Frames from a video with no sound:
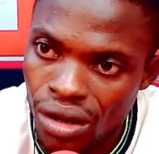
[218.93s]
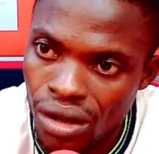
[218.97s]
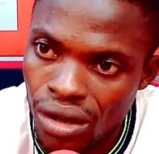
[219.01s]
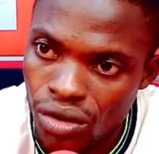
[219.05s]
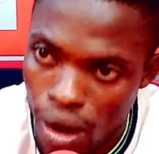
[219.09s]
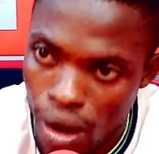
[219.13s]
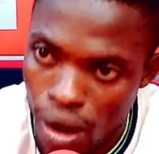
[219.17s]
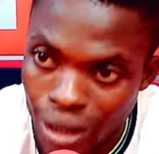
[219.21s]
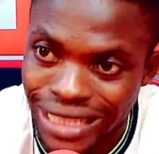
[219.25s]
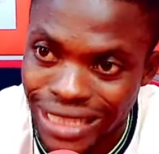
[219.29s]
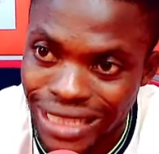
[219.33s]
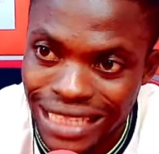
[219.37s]

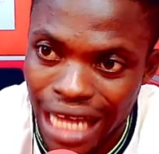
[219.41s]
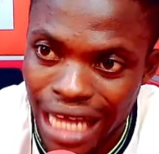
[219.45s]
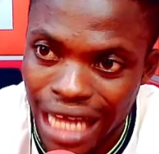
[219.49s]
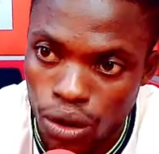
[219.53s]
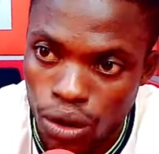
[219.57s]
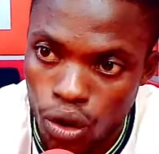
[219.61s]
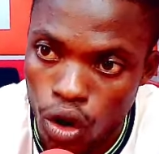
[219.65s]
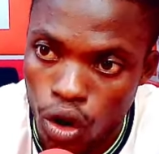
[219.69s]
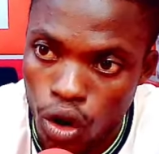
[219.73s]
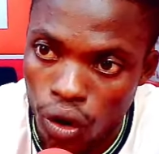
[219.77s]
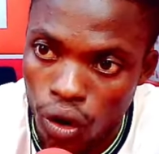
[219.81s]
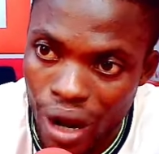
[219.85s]
Because that's
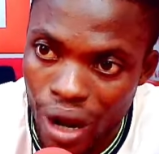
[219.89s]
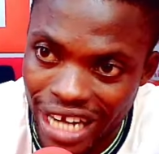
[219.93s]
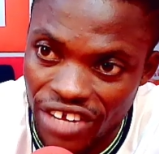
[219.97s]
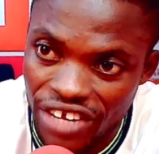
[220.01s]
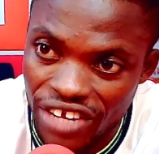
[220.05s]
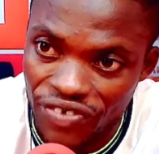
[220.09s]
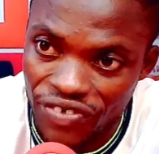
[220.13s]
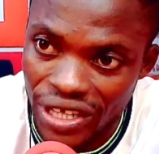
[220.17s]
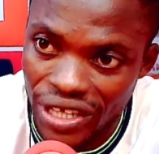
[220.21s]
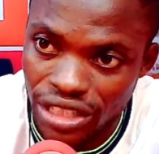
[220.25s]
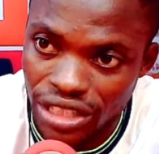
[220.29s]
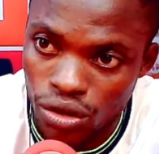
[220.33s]
how a
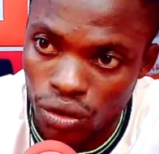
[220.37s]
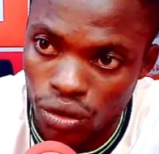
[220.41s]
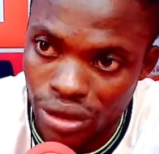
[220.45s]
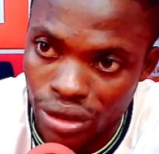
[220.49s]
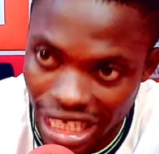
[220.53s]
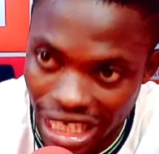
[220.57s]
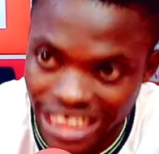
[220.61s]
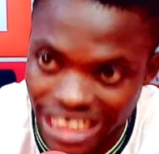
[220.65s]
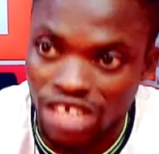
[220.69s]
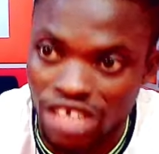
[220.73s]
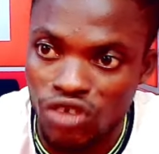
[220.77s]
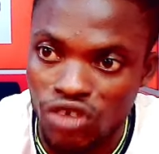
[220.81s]
defense, no,
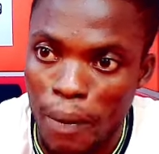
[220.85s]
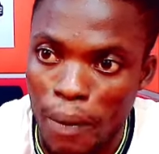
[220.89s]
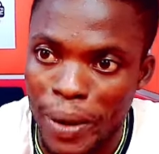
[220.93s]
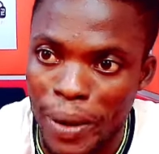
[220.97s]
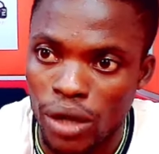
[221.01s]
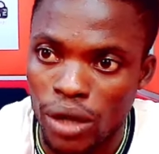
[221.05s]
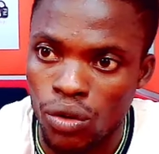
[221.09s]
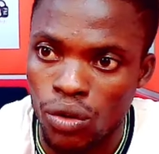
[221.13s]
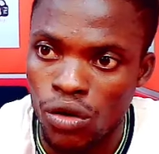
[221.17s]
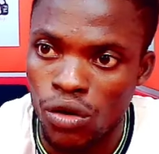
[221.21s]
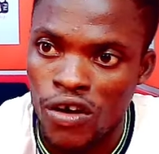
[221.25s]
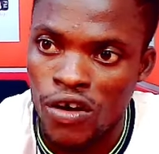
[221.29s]
the central
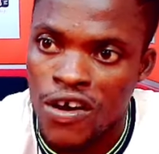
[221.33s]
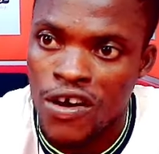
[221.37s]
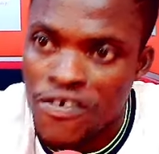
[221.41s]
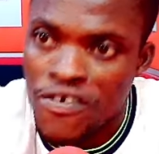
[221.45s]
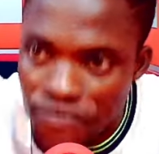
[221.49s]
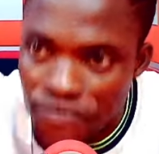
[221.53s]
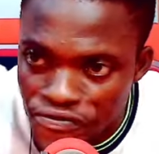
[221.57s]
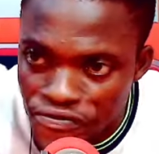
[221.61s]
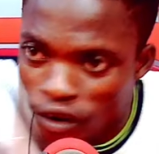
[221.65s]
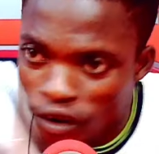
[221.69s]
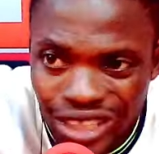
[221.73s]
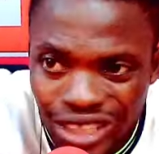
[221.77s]
panel.
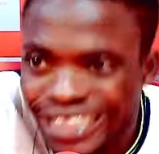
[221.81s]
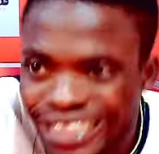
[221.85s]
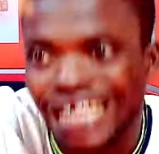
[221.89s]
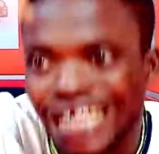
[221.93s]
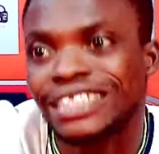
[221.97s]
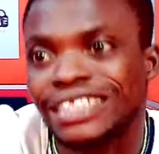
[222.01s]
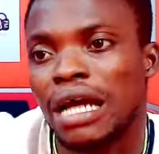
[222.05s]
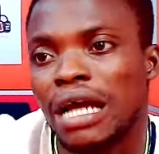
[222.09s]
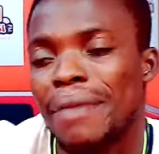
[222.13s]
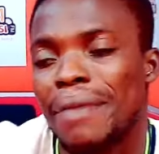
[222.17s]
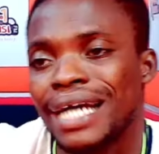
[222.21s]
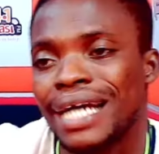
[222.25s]
Four
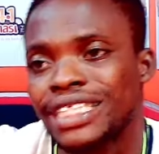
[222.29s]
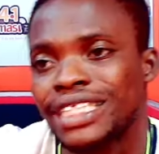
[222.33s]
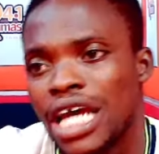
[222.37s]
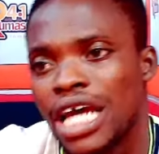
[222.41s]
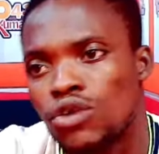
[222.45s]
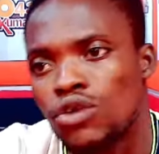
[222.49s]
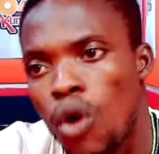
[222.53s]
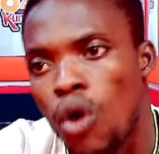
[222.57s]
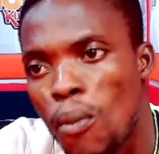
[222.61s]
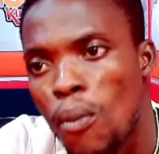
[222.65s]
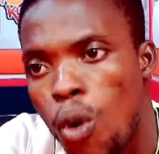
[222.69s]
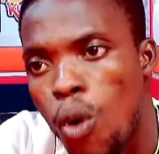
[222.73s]
center backs
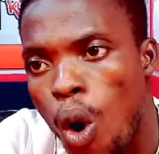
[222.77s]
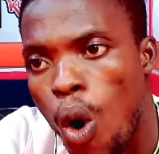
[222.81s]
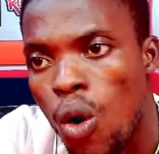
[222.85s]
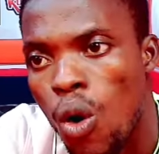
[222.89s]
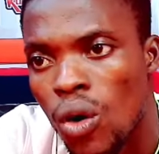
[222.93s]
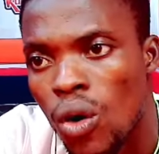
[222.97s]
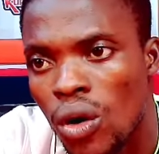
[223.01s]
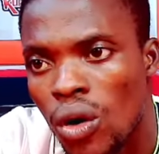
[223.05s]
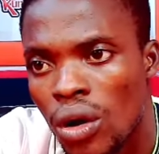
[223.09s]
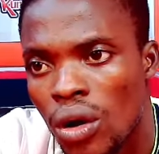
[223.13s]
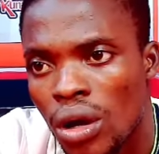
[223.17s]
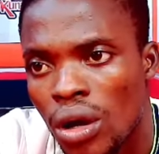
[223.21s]
and no more.
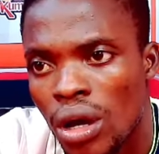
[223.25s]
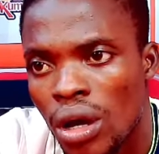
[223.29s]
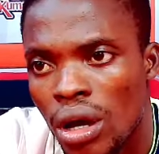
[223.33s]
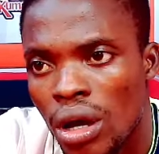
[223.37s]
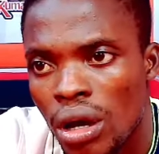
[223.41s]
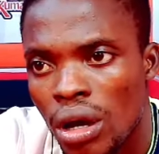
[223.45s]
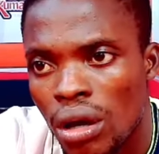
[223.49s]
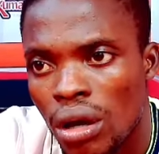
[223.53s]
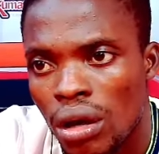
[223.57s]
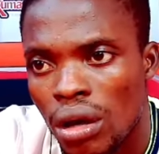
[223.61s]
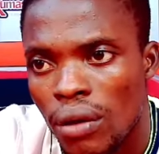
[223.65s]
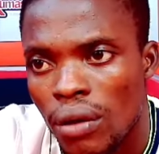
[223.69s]

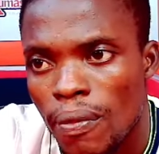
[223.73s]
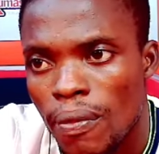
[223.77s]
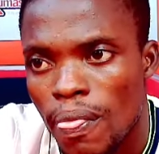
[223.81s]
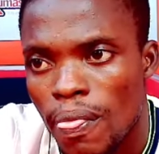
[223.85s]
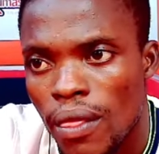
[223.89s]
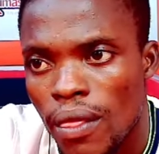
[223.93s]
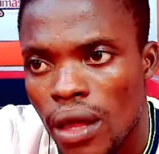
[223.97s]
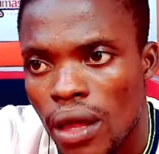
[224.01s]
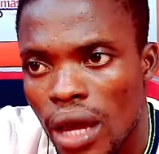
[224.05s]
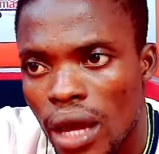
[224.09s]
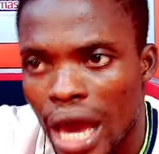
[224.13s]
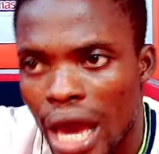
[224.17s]

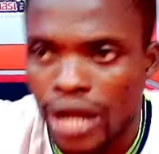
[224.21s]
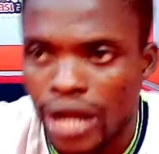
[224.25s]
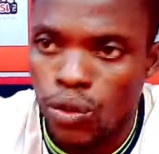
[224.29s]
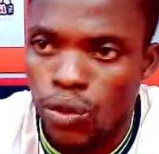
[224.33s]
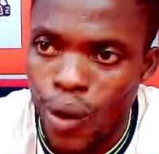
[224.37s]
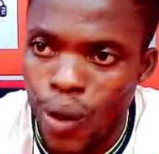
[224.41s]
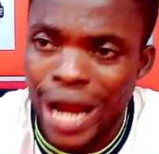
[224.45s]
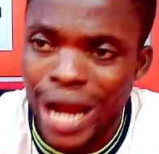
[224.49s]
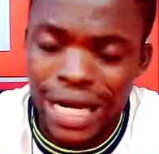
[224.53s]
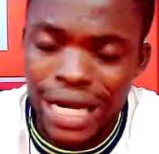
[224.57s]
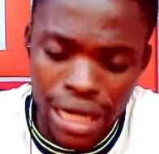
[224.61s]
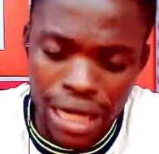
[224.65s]
And
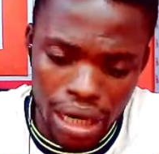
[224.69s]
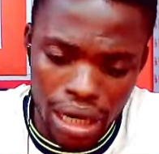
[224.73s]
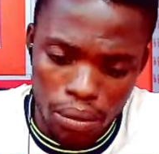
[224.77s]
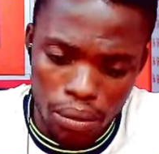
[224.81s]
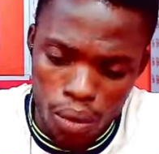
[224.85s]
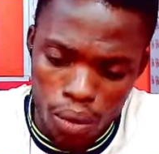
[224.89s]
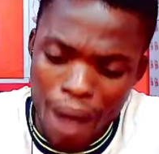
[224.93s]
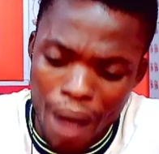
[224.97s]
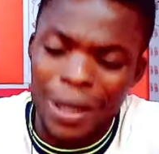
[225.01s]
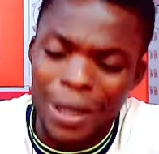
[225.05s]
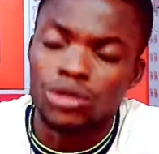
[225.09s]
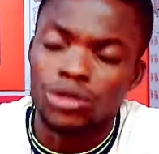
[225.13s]
when
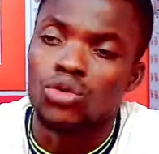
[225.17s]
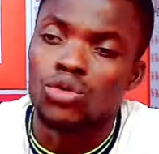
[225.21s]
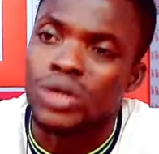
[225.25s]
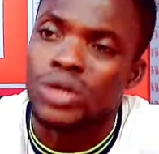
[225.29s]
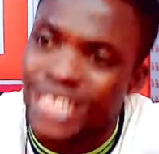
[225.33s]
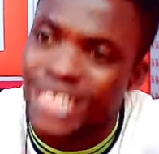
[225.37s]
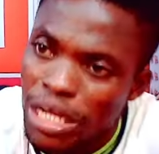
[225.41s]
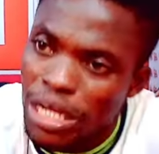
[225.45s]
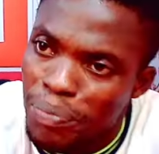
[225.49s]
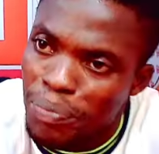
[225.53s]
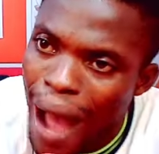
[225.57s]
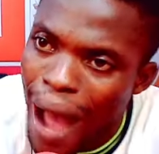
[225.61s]
Mohamed
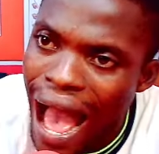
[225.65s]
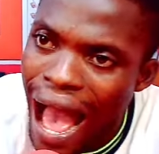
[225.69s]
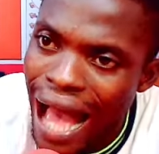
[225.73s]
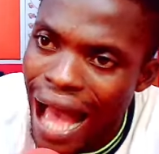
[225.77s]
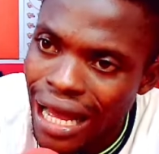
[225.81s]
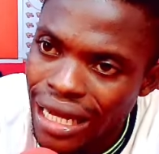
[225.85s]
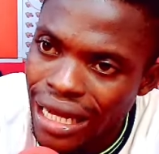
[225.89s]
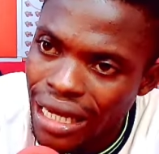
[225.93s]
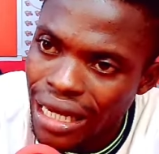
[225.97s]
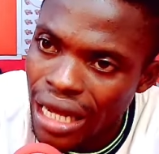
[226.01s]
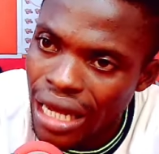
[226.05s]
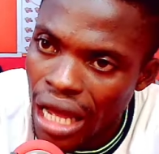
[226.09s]
Nuruddin Ba,
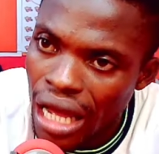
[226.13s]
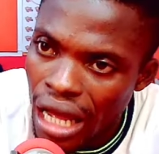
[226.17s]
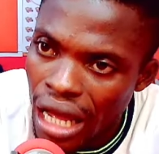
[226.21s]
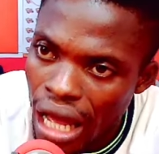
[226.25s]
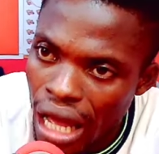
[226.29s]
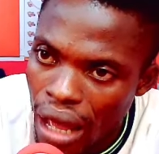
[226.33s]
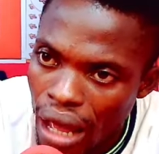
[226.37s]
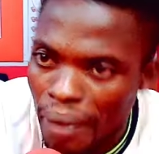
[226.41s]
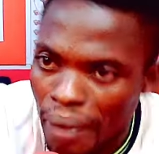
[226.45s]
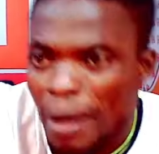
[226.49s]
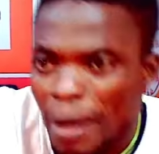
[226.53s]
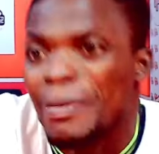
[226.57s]

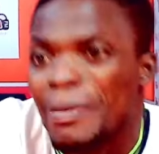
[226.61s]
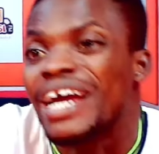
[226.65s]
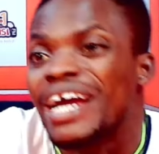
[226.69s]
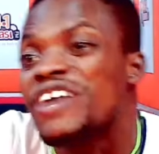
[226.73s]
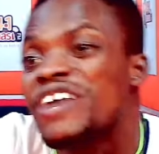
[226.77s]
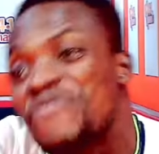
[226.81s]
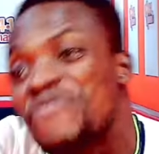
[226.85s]
and we make